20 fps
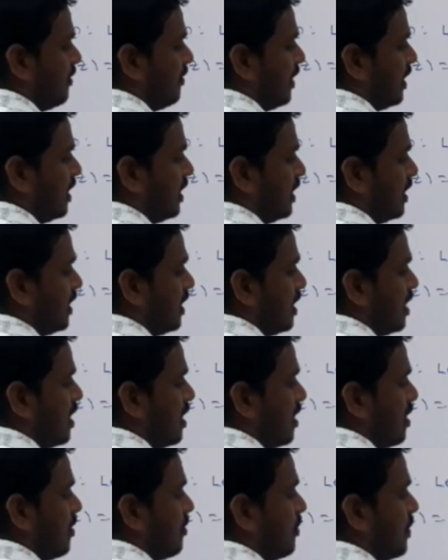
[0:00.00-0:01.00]
y
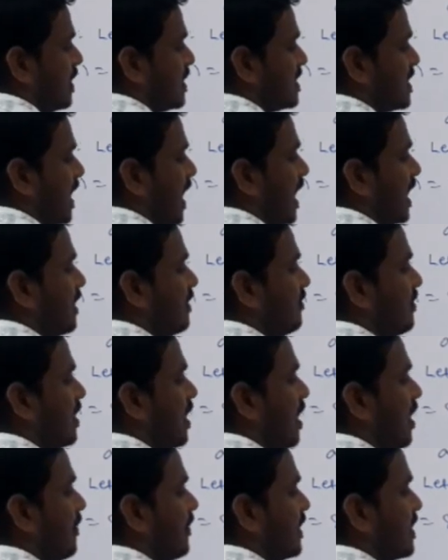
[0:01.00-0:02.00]
plus I
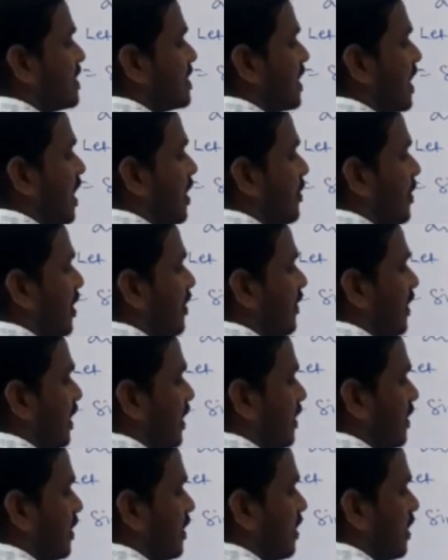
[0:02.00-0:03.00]
v of x comma y.
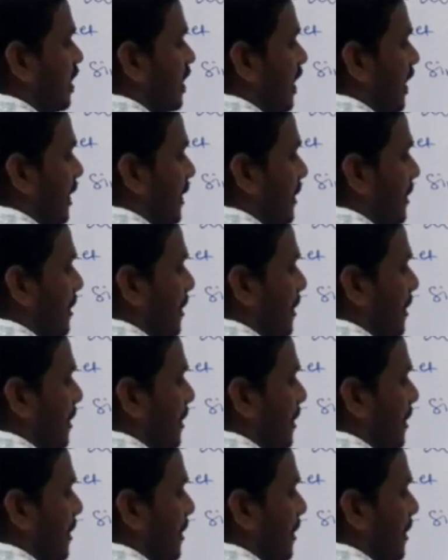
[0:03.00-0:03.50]
Clear?